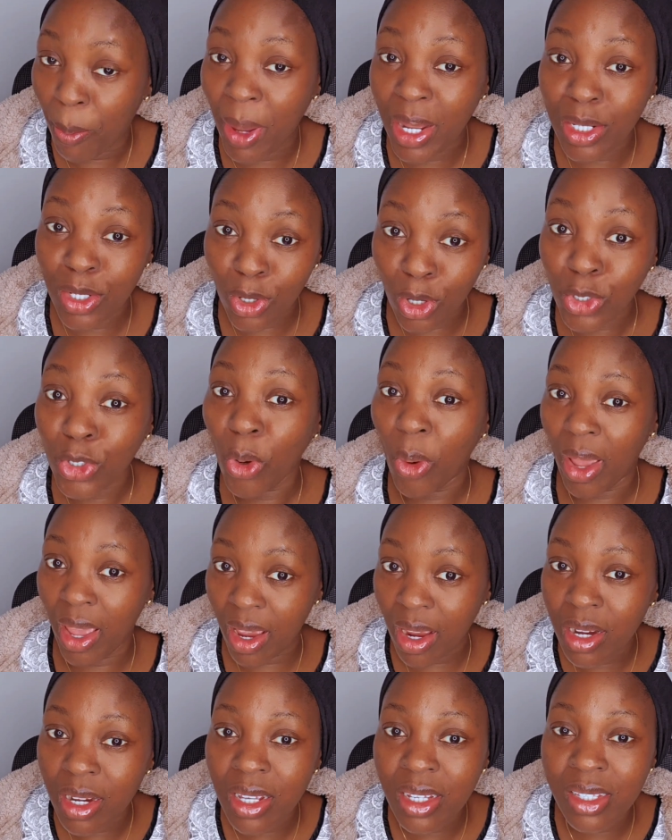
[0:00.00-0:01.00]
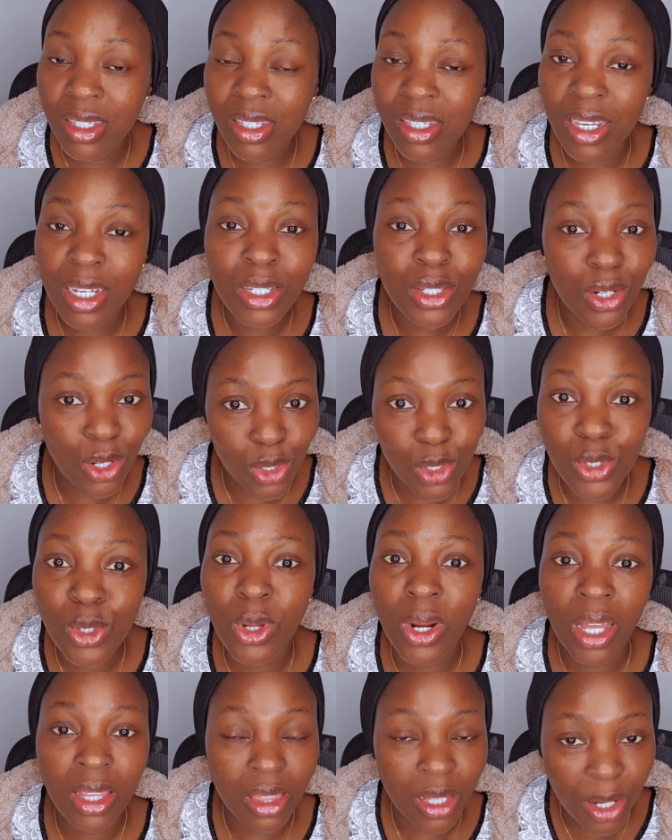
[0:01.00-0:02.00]
depending on your earnings,
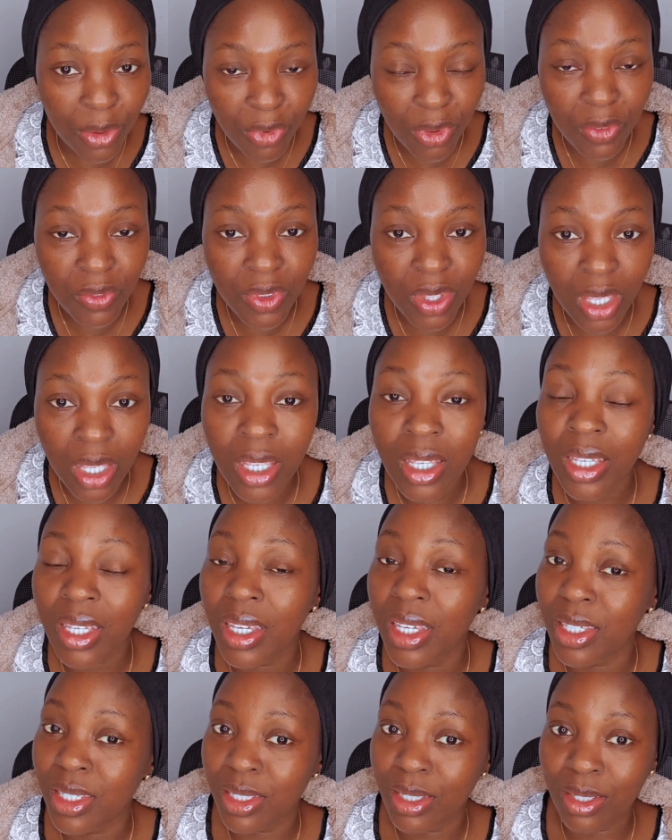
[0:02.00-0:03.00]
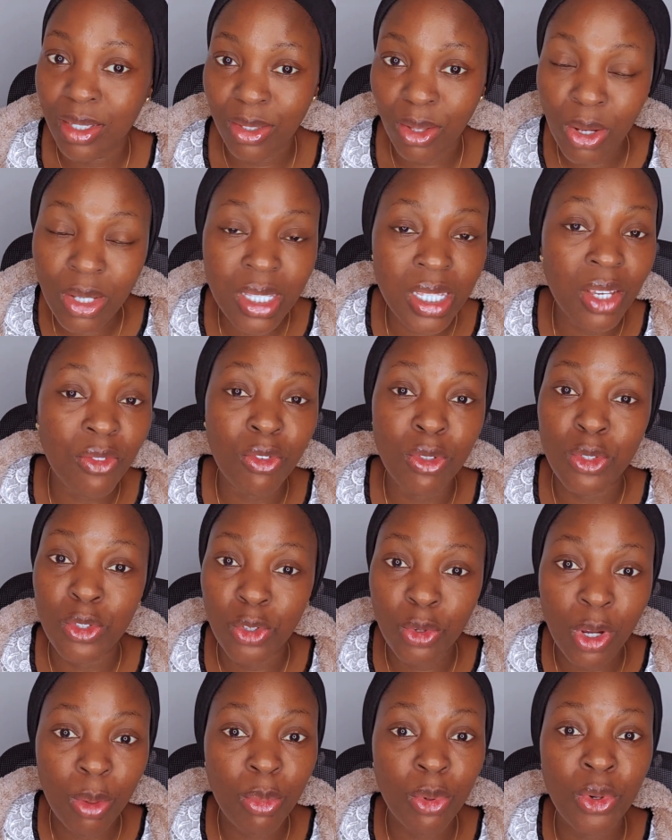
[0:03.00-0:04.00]
just know that 350 is not
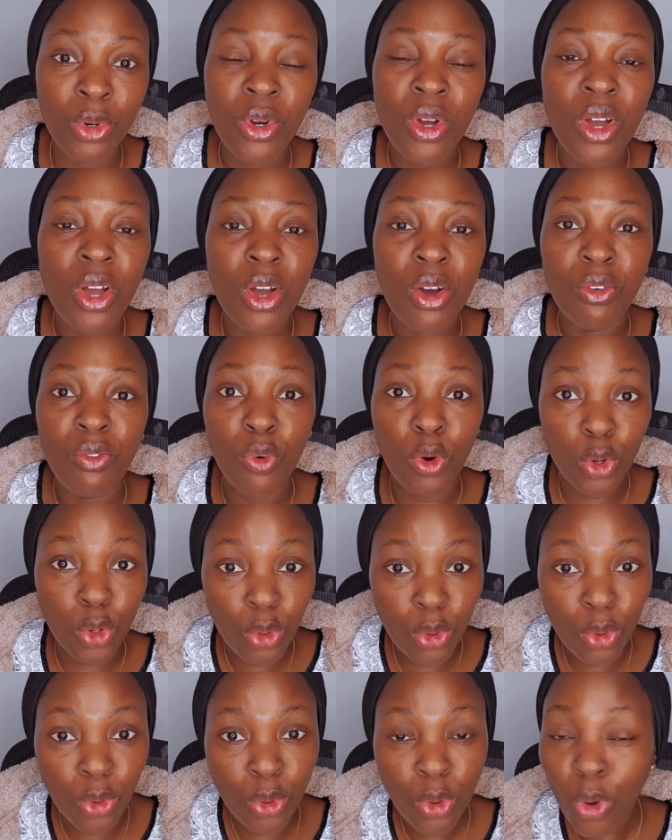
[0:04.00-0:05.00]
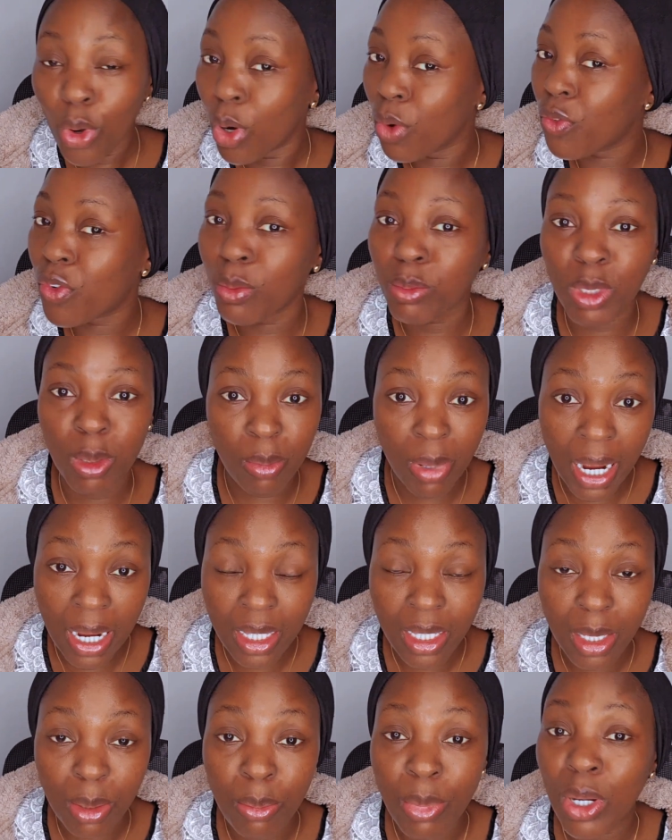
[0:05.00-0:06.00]
even doable for you or from the
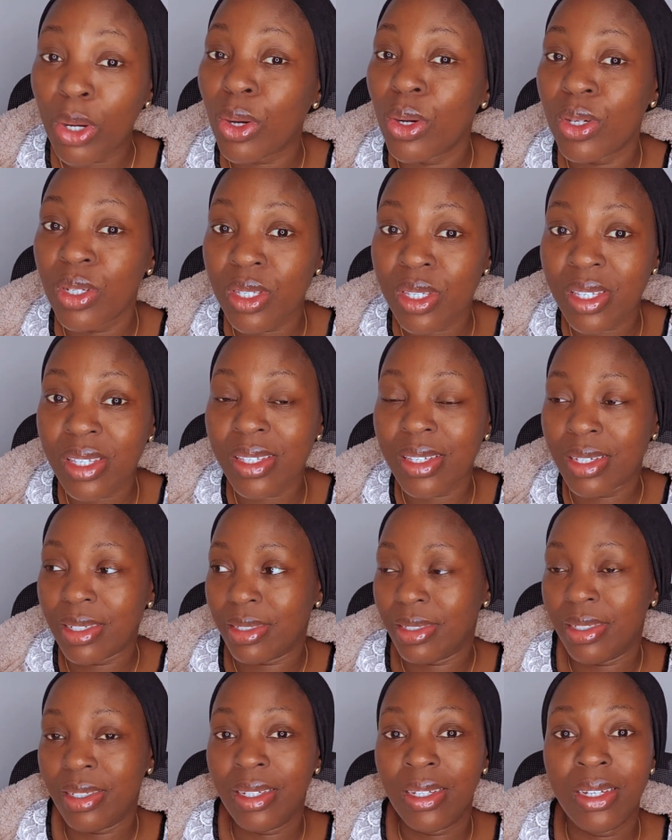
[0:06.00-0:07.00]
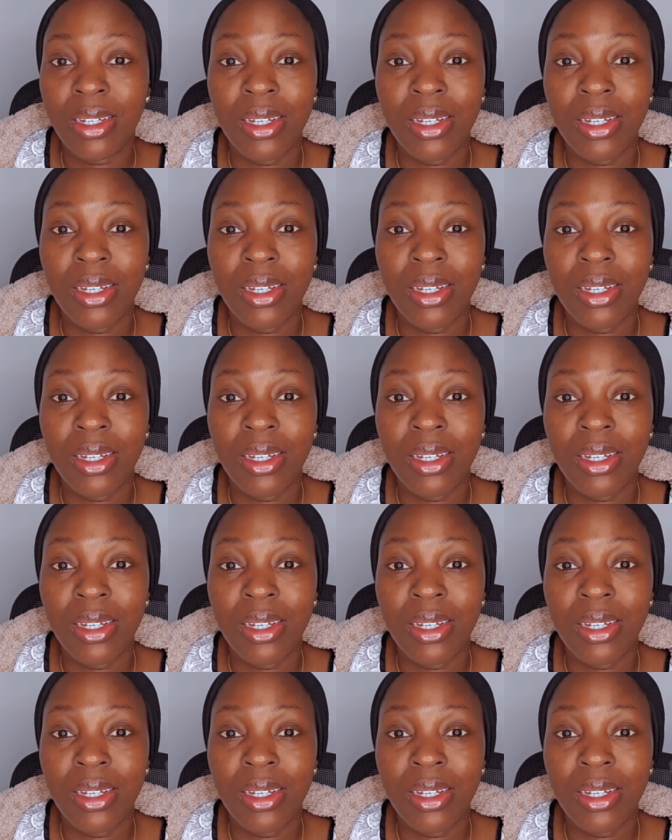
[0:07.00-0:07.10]
bank, because